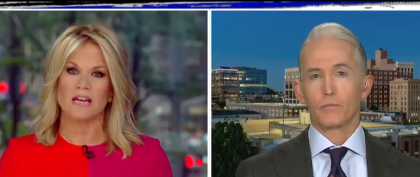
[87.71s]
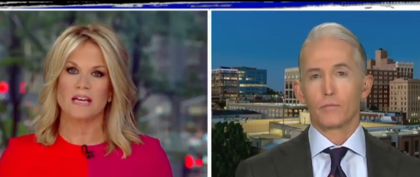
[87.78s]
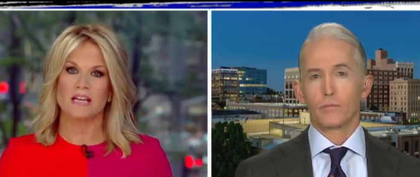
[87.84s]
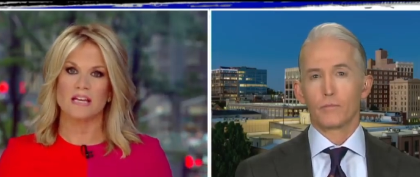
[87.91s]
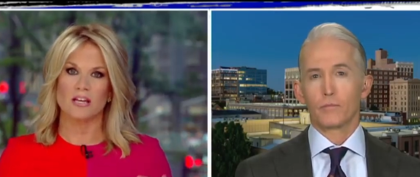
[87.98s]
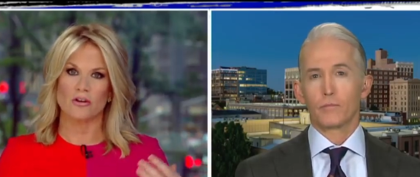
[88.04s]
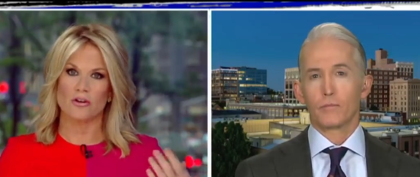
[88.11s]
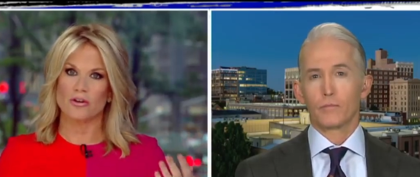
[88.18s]

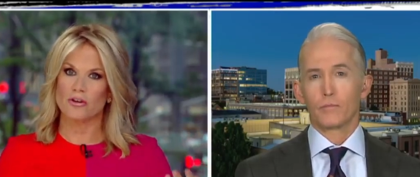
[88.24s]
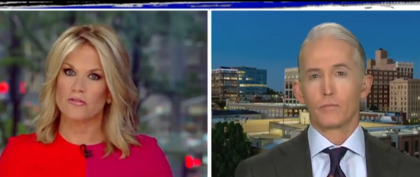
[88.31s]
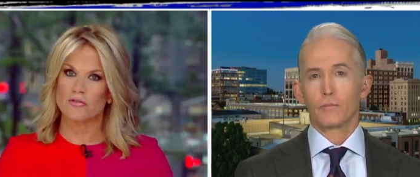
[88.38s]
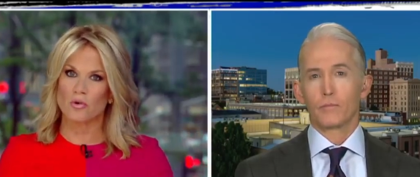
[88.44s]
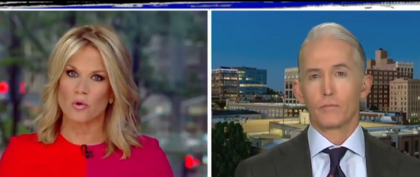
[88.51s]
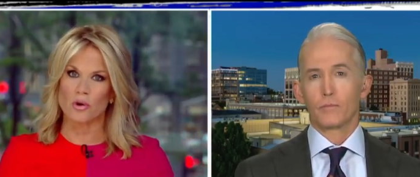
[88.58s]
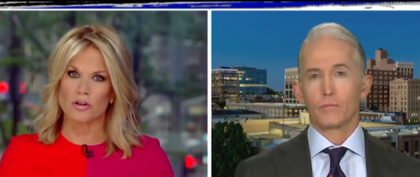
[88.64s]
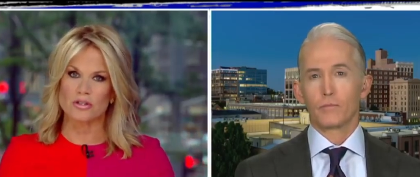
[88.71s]
Speaker 1: He heard, of
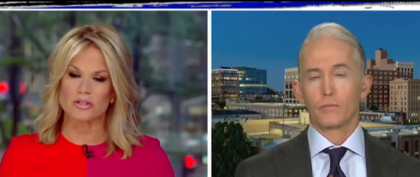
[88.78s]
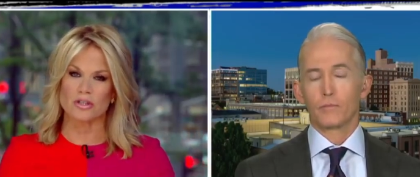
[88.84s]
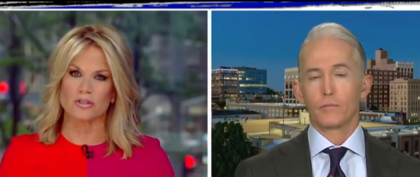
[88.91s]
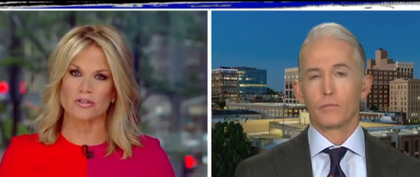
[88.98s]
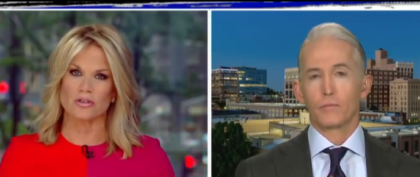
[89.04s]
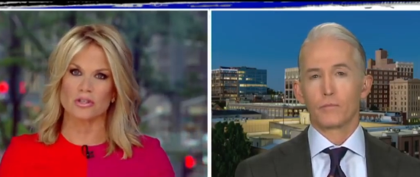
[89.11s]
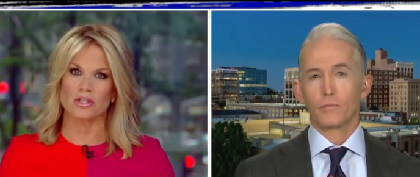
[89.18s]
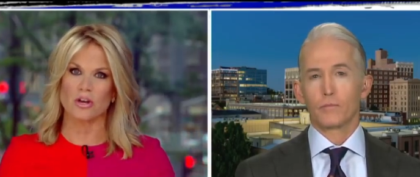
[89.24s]
course,
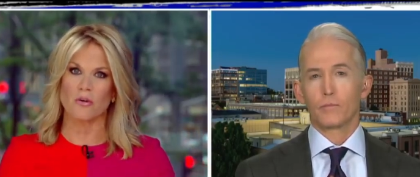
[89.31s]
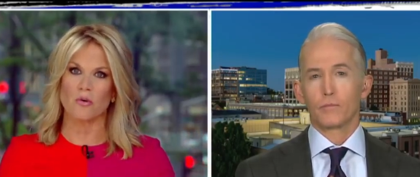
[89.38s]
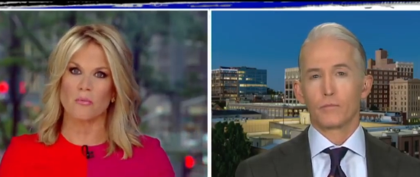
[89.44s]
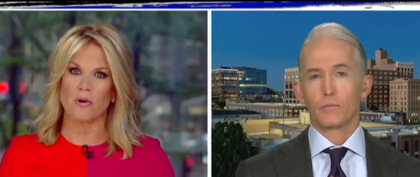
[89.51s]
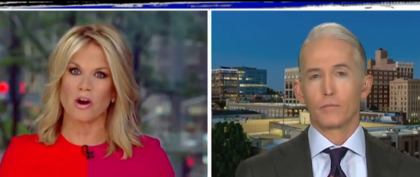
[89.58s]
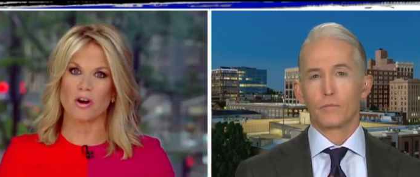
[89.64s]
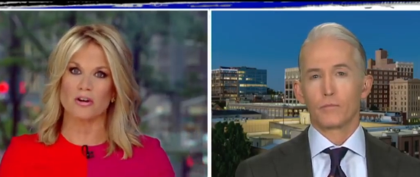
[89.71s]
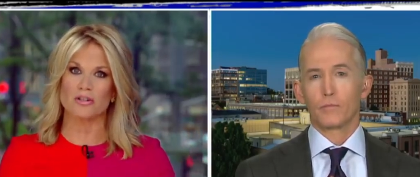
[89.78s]
Attorney General
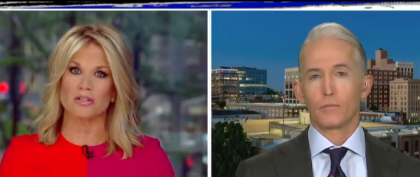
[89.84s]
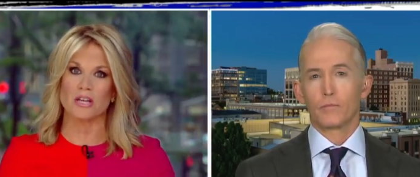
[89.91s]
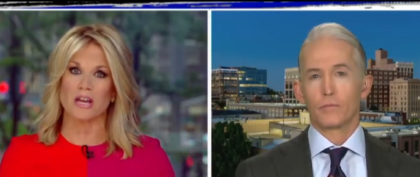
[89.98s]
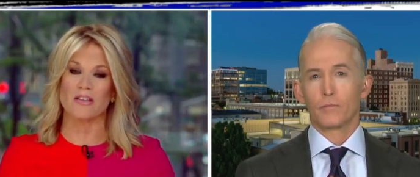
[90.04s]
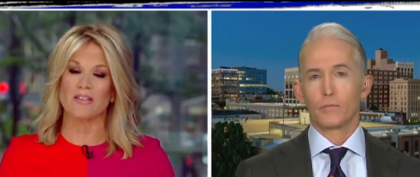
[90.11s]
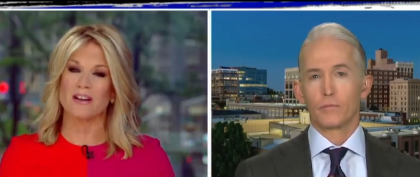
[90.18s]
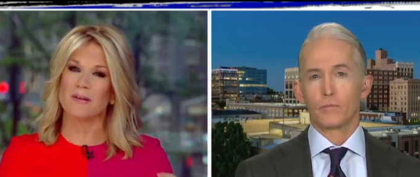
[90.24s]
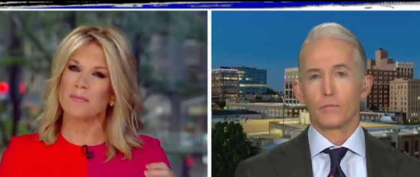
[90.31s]
Barr
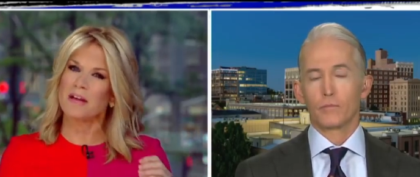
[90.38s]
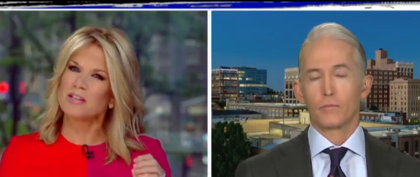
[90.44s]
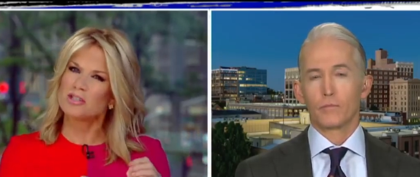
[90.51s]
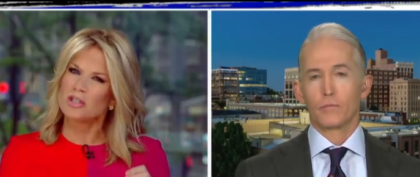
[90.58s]
say that I'm not